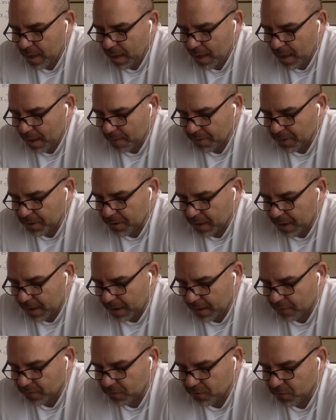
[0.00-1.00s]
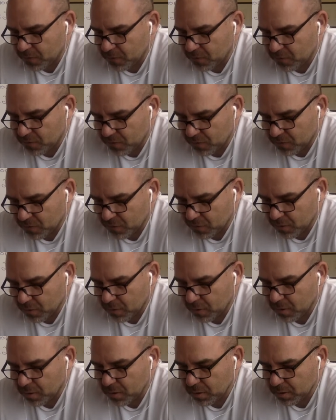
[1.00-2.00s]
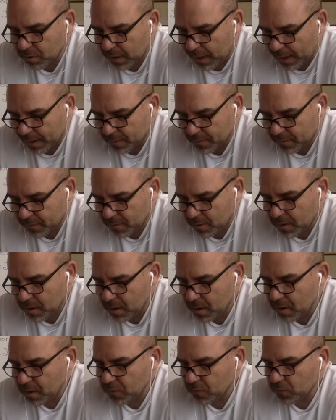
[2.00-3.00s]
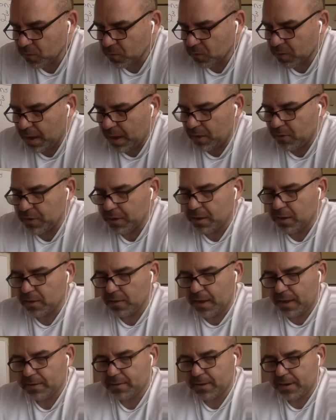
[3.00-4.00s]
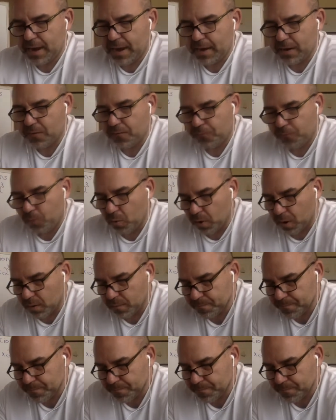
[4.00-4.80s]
How many cans did her sister collect? So Kelly collected 84.